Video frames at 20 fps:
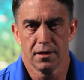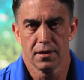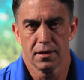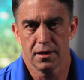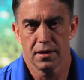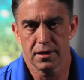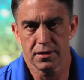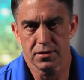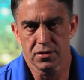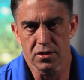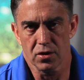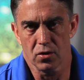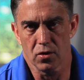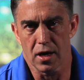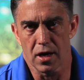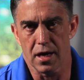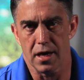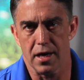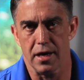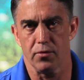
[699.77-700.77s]
And so
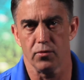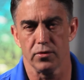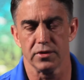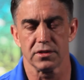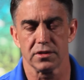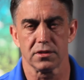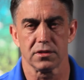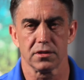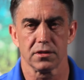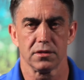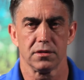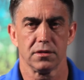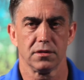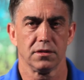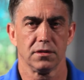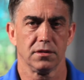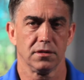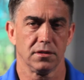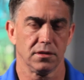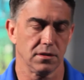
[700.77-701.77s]
I was
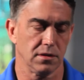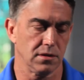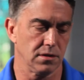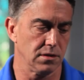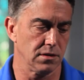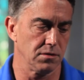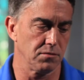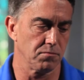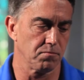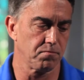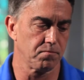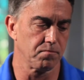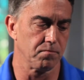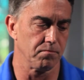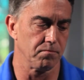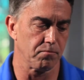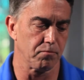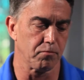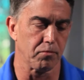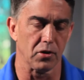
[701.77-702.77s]

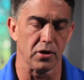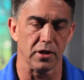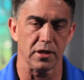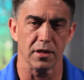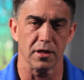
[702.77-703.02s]
put